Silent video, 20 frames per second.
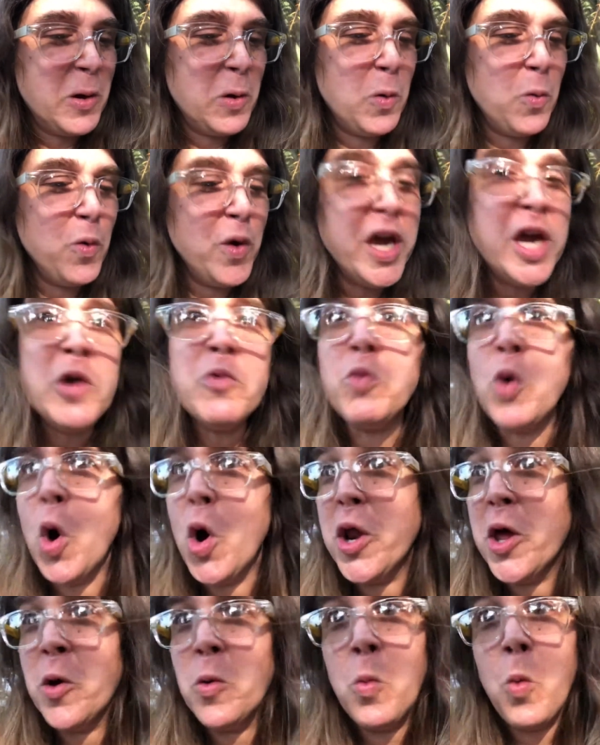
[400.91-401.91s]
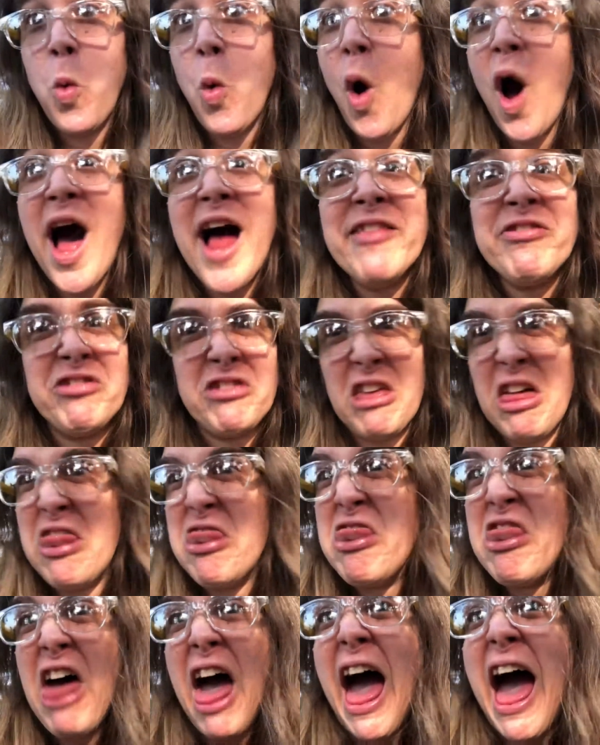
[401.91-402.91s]
We wouldn't want
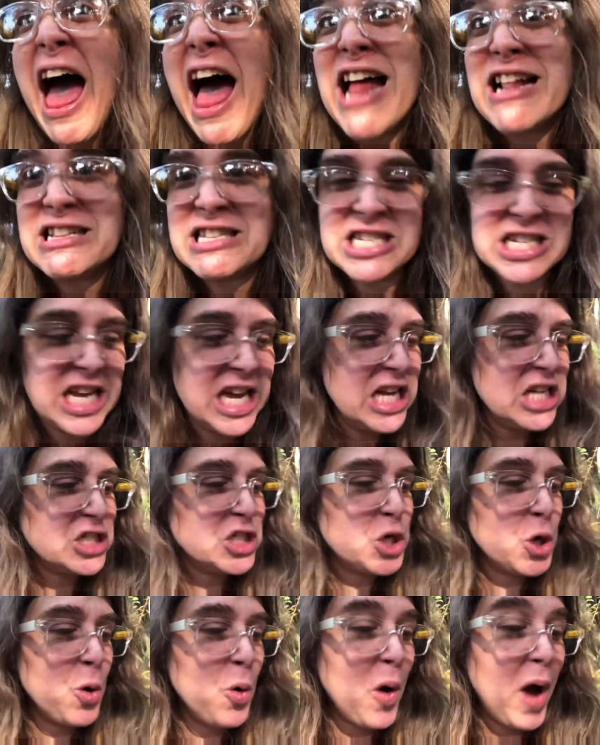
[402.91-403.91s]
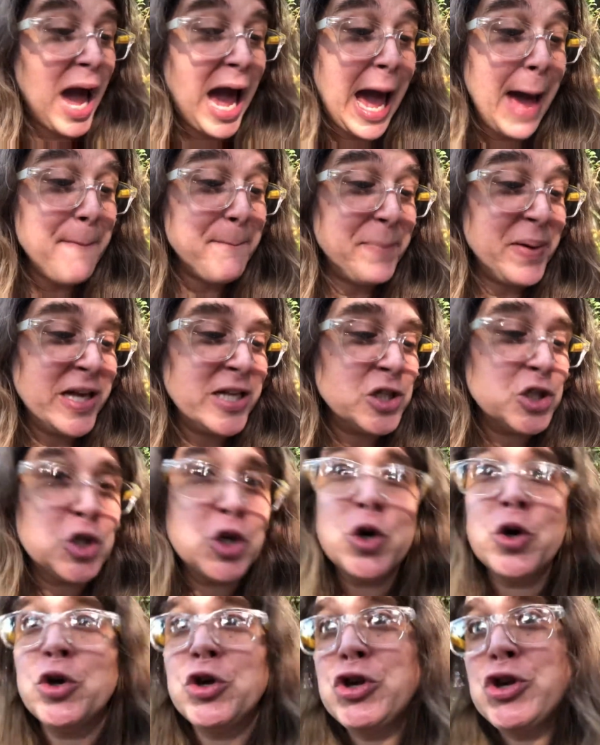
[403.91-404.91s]
that to happen
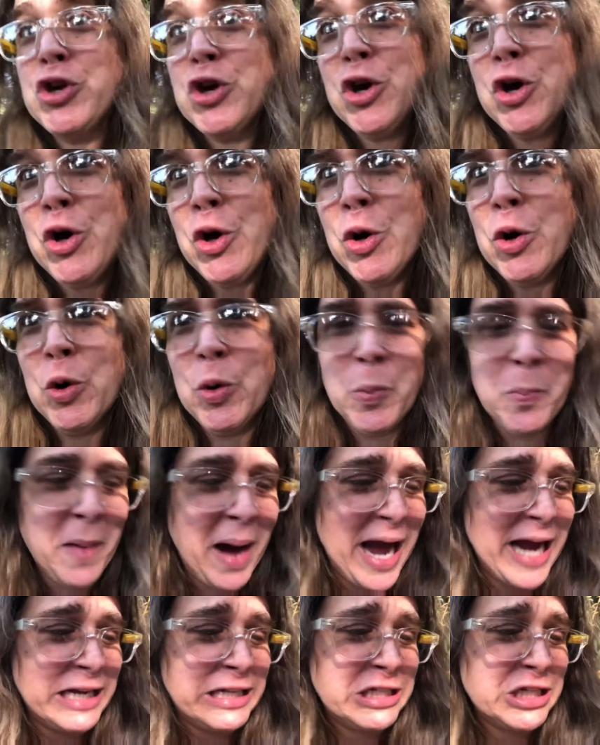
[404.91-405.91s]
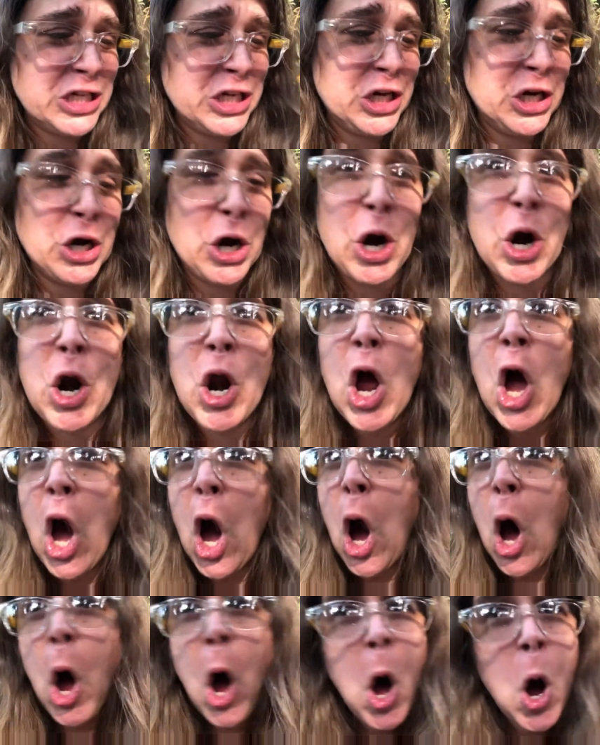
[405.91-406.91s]
to you, my dear.
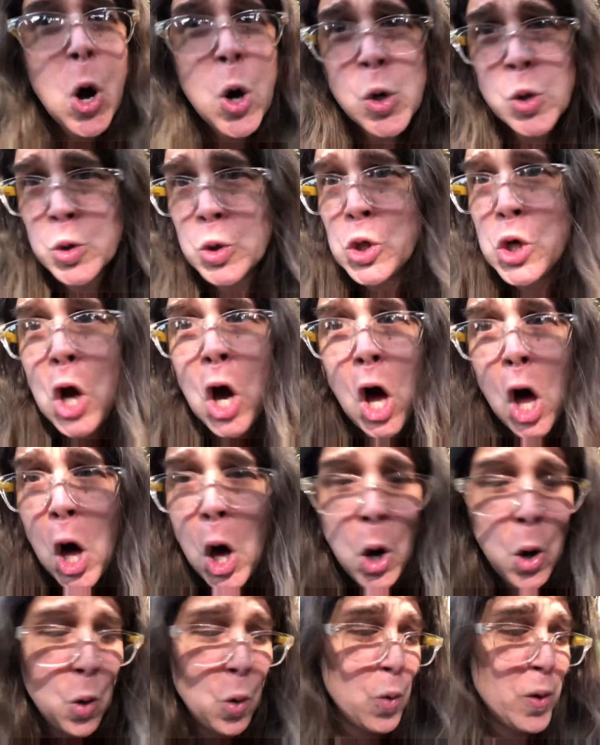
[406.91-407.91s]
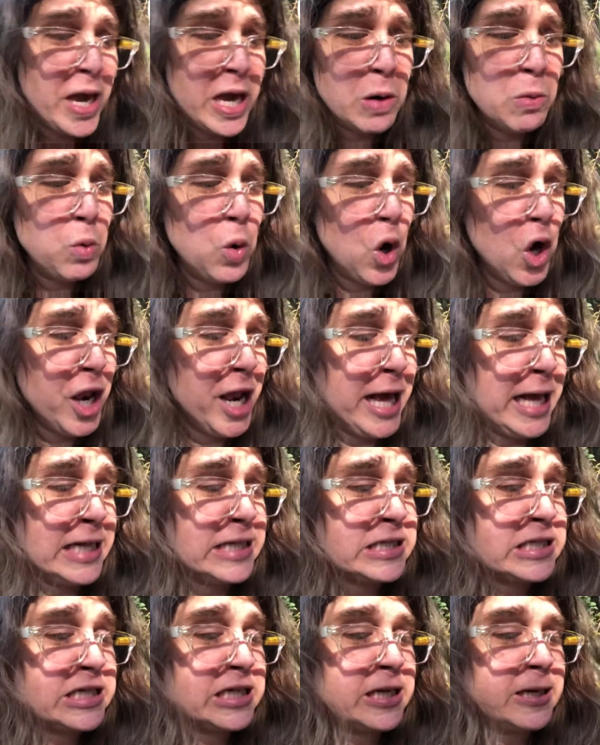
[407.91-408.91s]
Oh, no, we
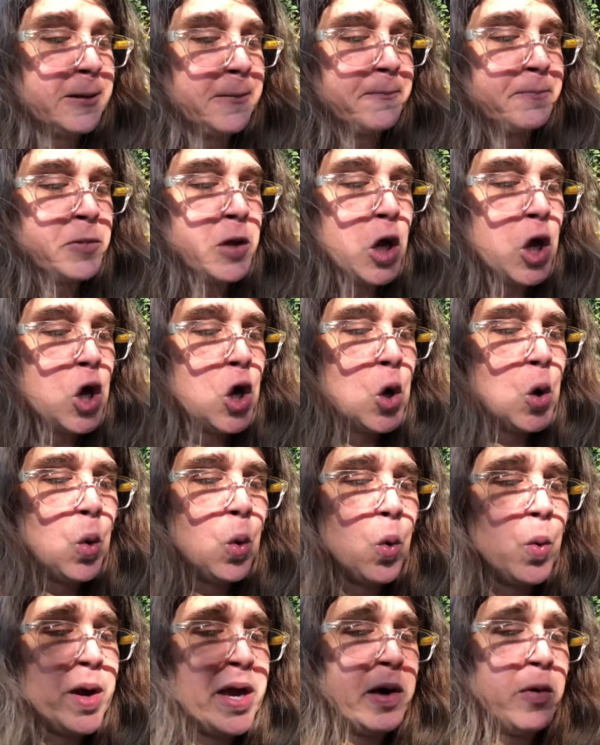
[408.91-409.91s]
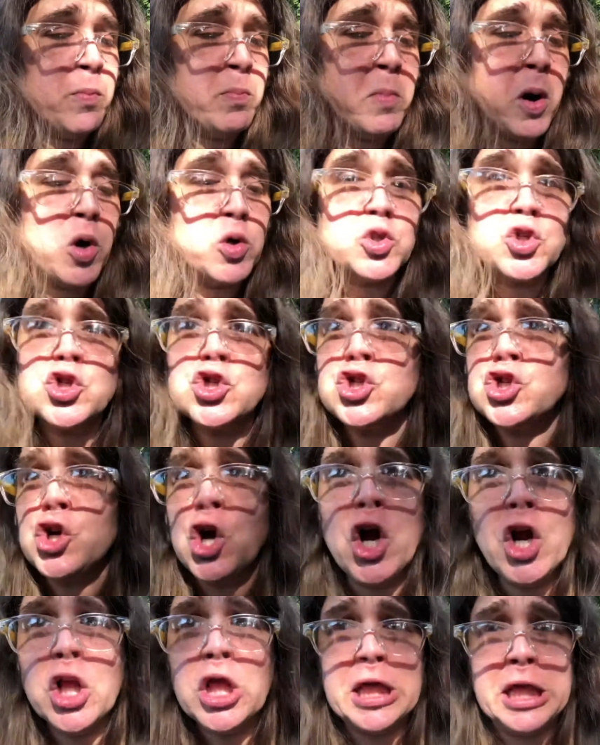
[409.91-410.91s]
wouldn't. We most
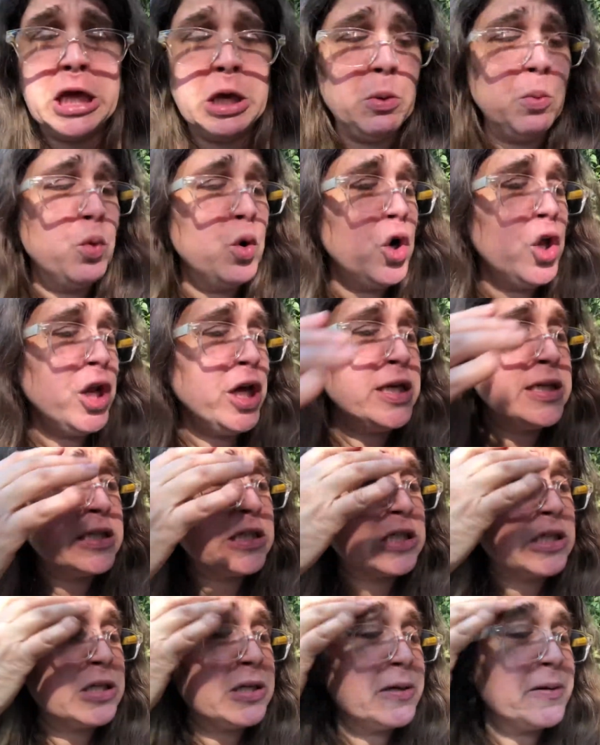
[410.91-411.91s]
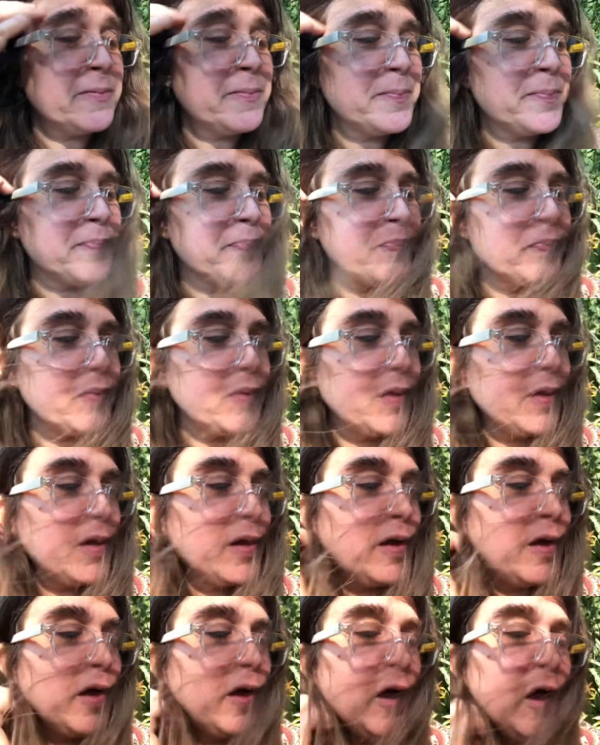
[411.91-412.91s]
certainly wouldn't.
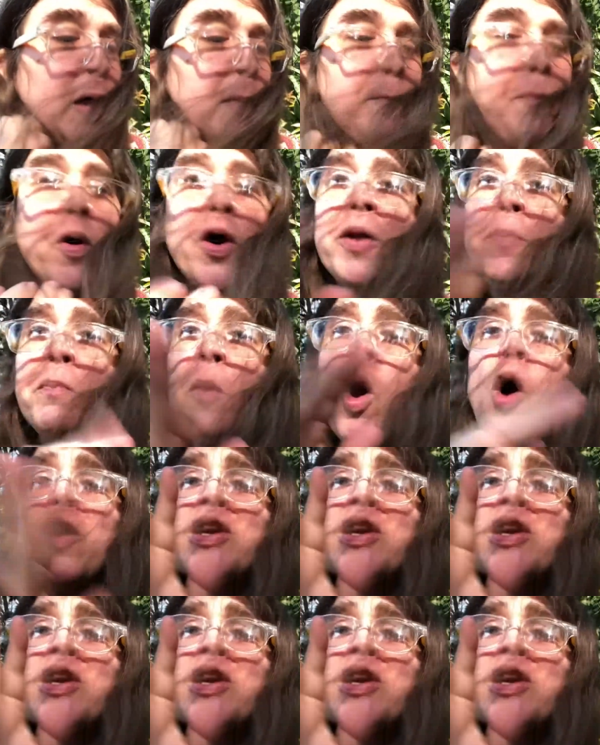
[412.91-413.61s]
Put more